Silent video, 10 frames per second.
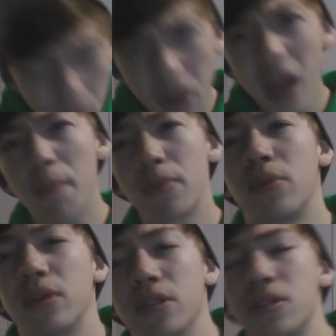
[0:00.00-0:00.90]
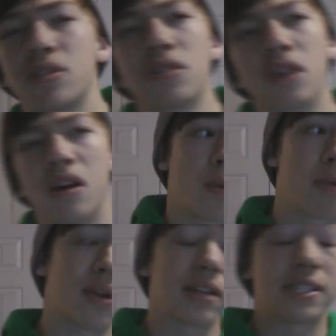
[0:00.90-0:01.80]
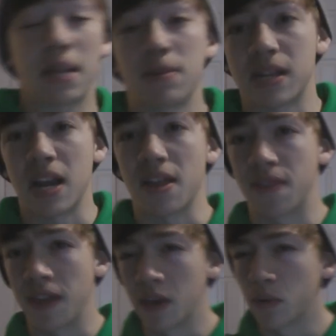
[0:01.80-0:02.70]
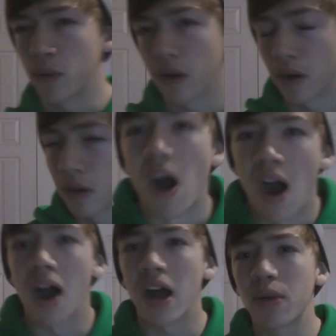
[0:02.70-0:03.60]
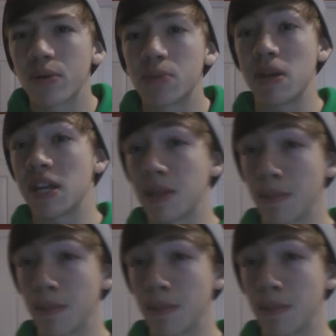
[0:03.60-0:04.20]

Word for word: What happened was we were gonna set up this kind of thing where I would be